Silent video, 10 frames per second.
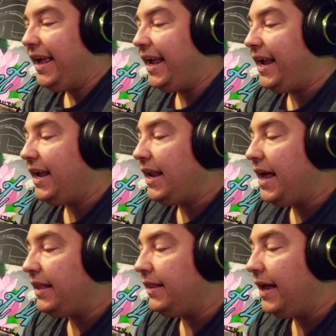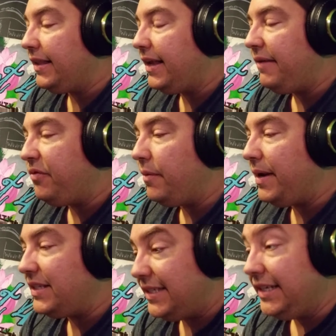and I led it for
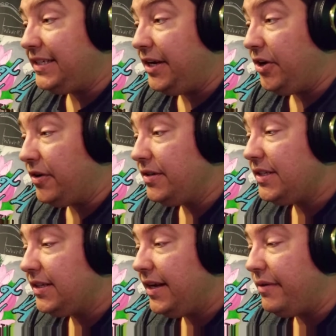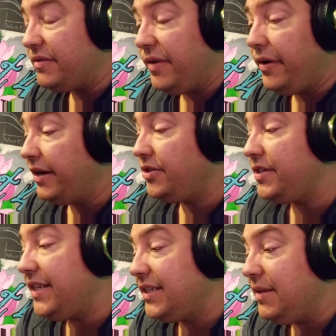about 6 years. It was very
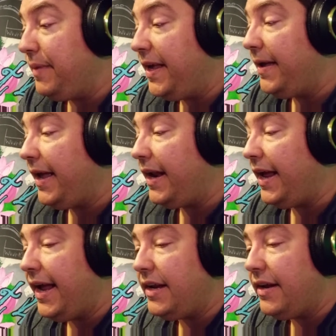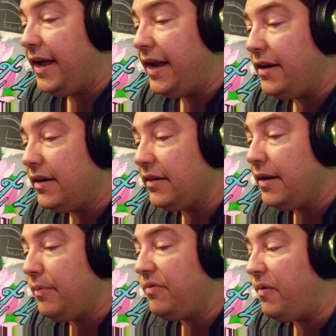interesting to me, and I had a
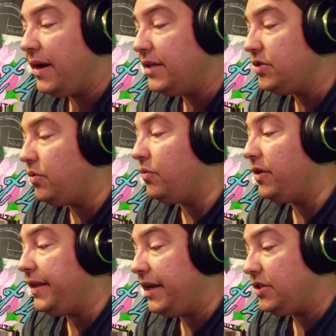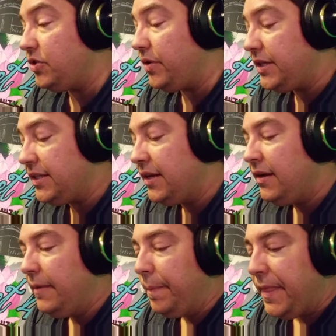couple friends who were really into it.
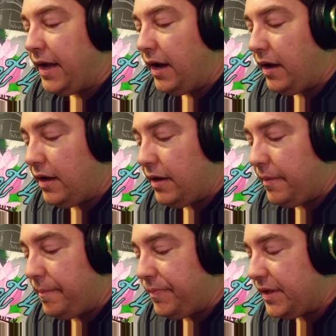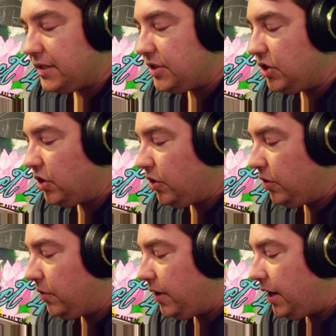
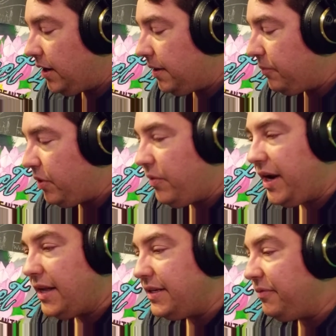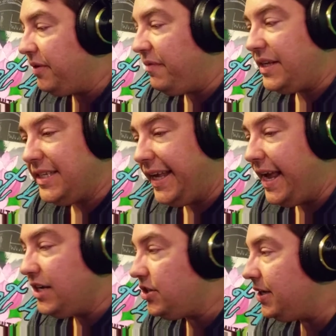So we went on different
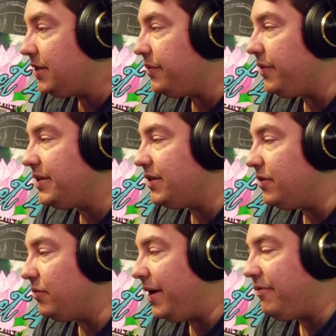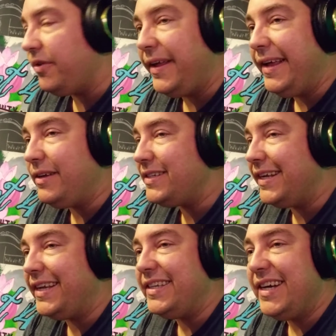investigations. We went to Waverly Hills in
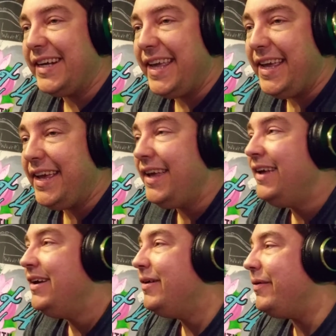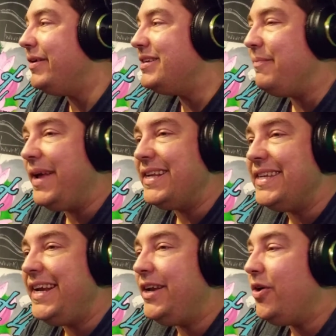Kentucky. We went to
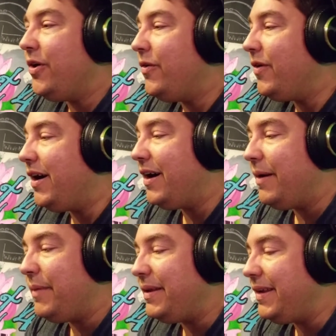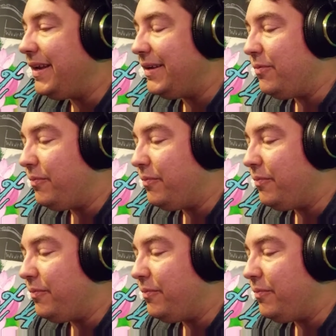Mantino and